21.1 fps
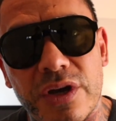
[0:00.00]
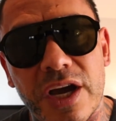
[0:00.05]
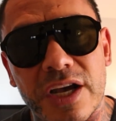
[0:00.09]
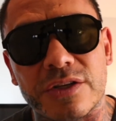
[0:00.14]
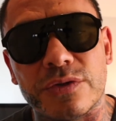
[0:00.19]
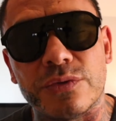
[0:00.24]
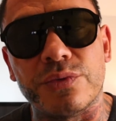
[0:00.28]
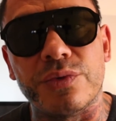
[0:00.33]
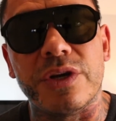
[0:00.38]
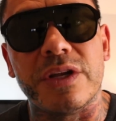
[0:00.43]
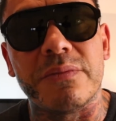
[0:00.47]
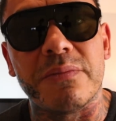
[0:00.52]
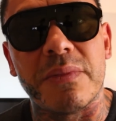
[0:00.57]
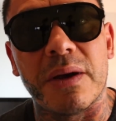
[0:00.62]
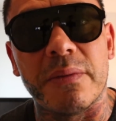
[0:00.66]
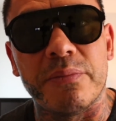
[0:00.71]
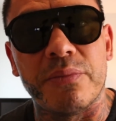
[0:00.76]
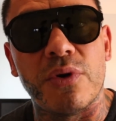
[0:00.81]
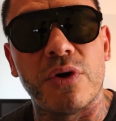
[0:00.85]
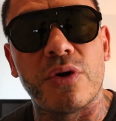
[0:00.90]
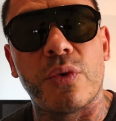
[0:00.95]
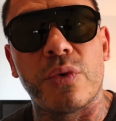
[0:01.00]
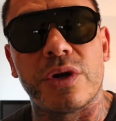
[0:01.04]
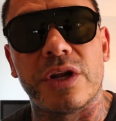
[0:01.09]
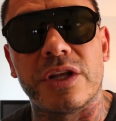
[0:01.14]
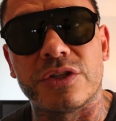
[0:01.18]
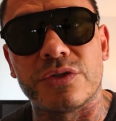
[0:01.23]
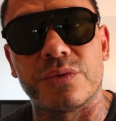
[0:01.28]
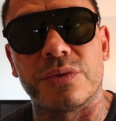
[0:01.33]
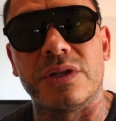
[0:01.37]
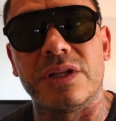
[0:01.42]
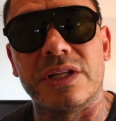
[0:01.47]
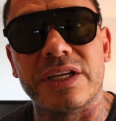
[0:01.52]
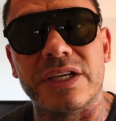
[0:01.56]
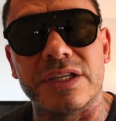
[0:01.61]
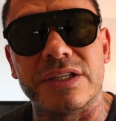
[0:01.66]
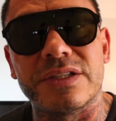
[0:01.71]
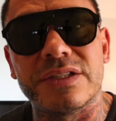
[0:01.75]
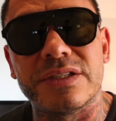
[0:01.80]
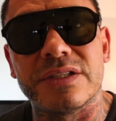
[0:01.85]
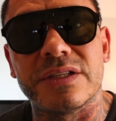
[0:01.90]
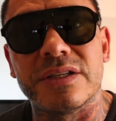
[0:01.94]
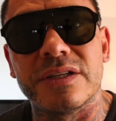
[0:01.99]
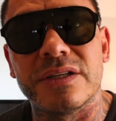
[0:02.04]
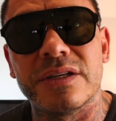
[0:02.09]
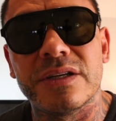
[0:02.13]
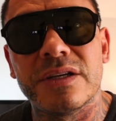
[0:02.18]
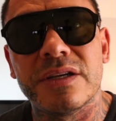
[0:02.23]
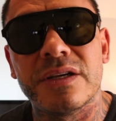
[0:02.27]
you guys read my book when it's released.